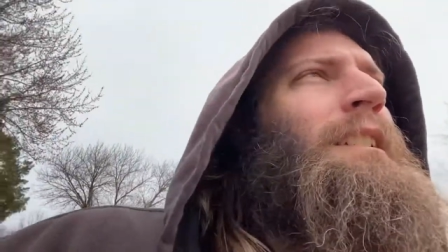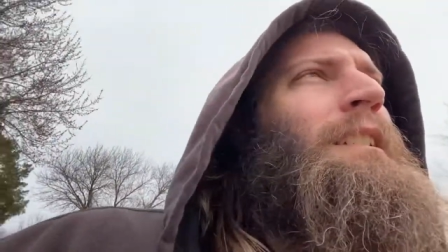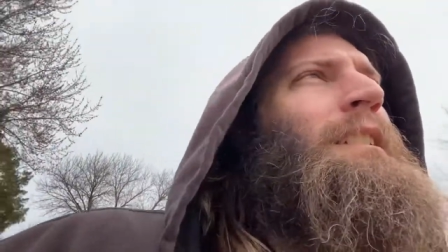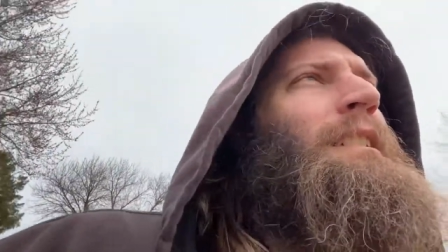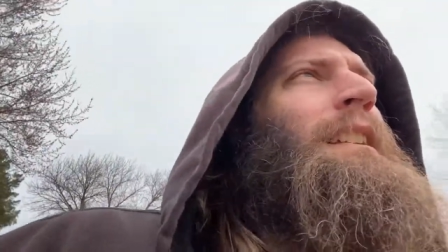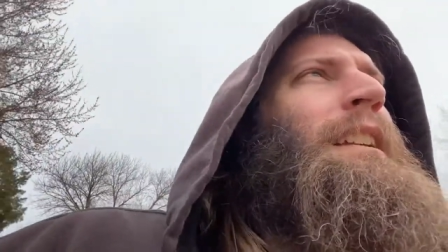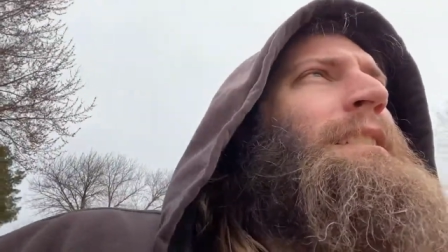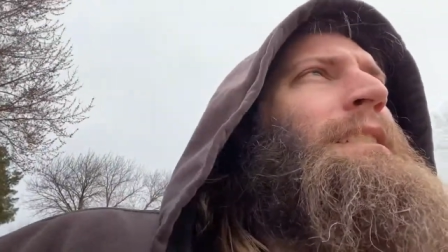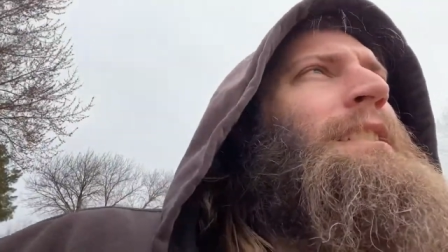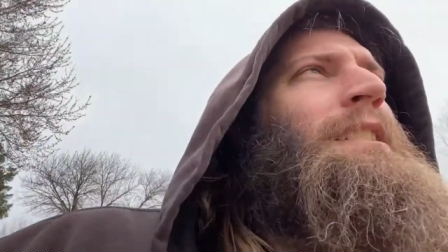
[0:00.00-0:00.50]

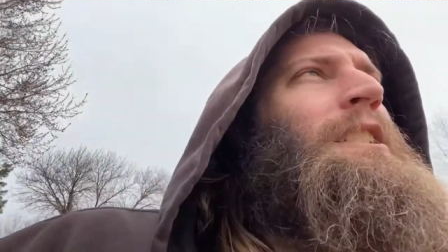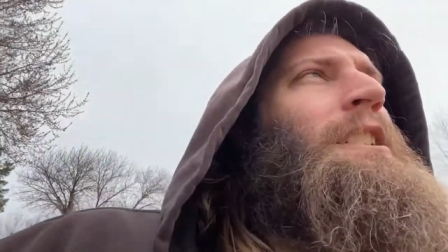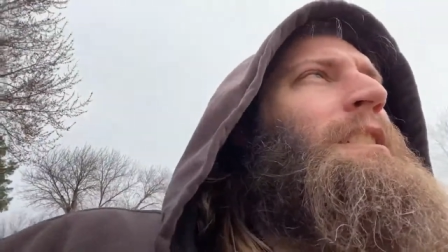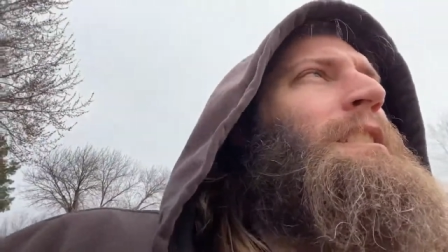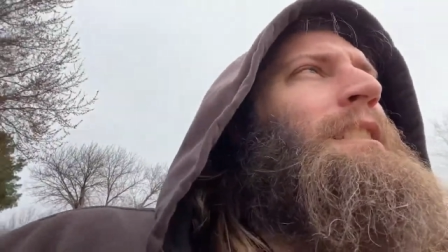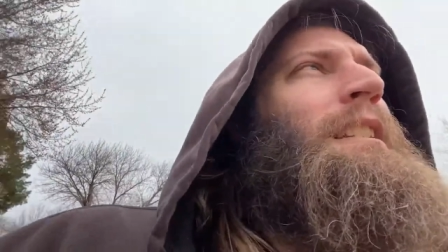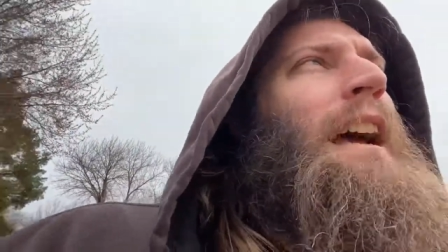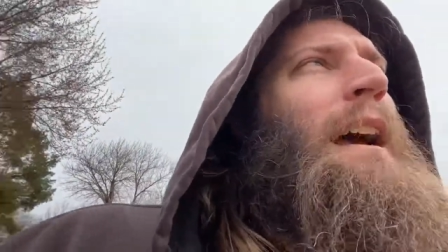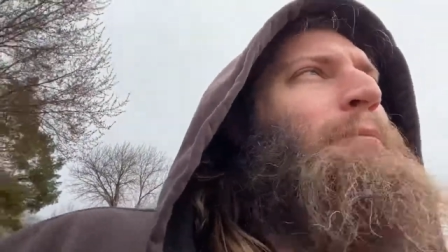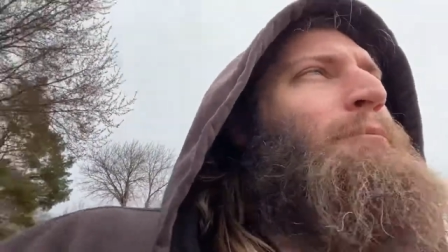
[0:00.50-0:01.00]
That's
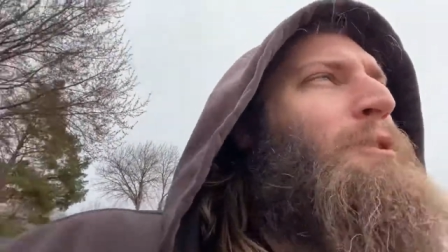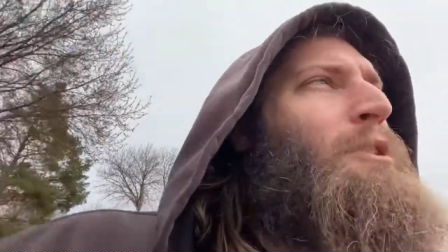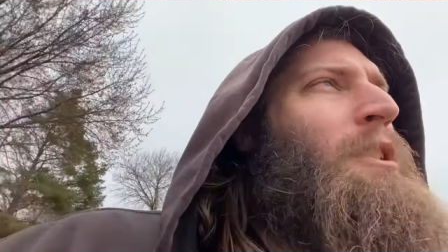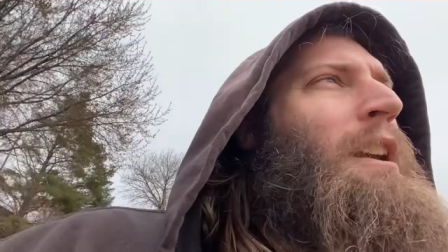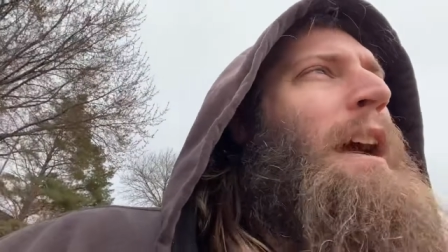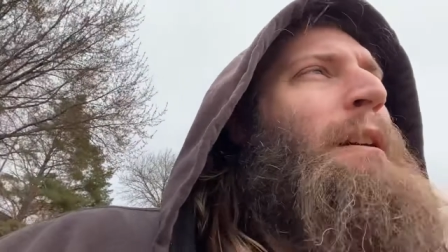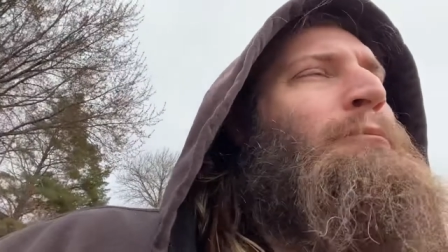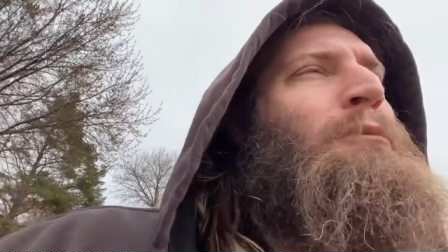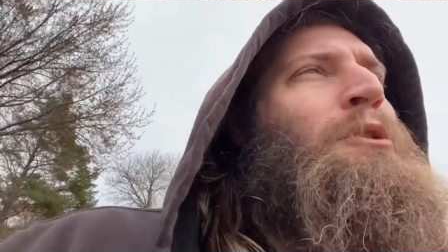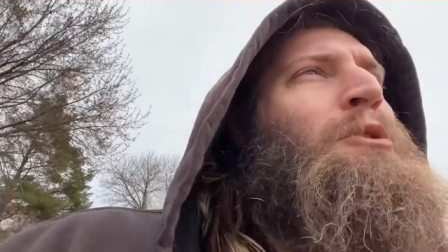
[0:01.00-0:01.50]
just, I'm
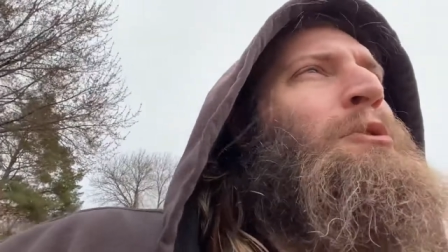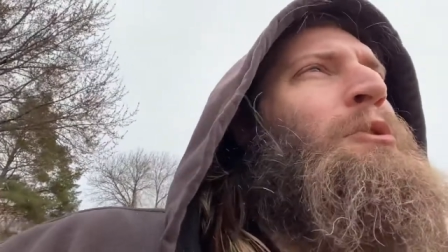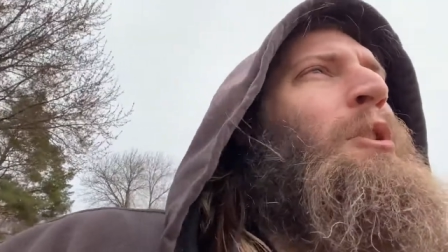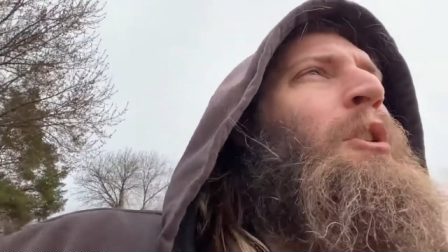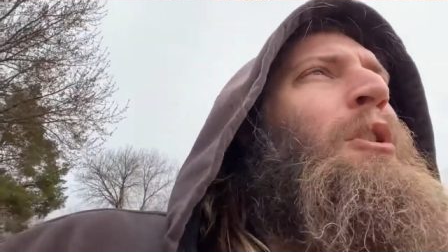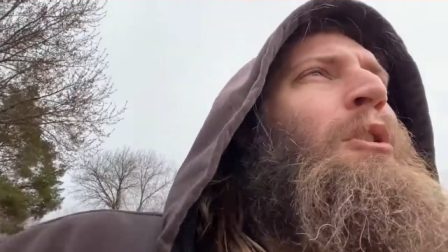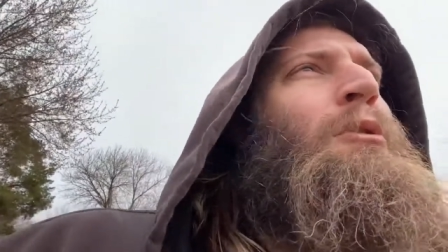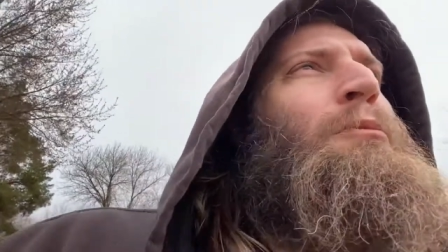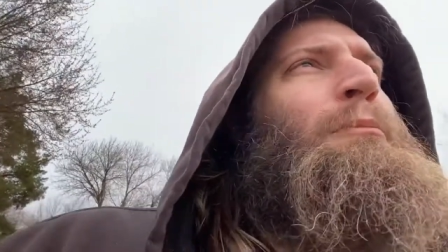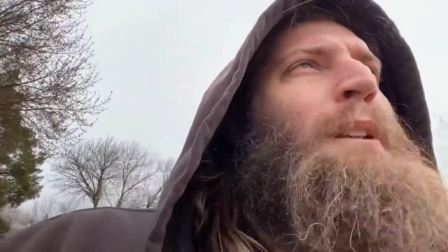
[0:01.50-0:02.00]
too
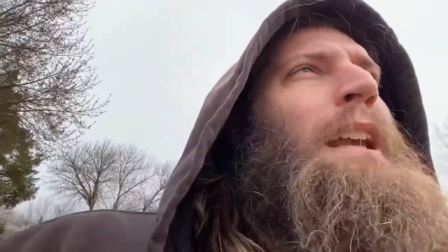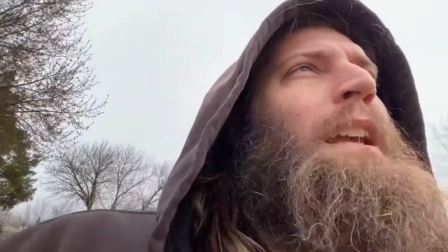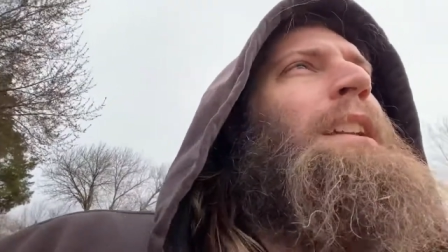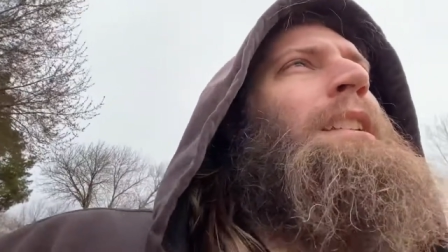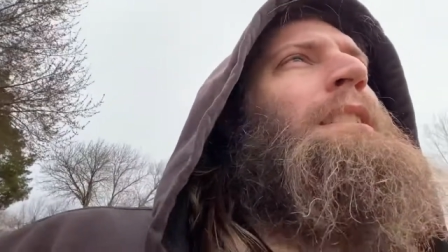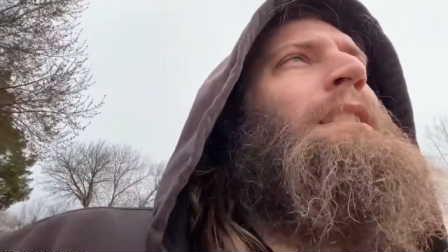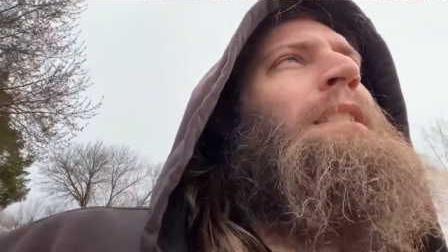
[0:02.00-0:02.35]
old, man.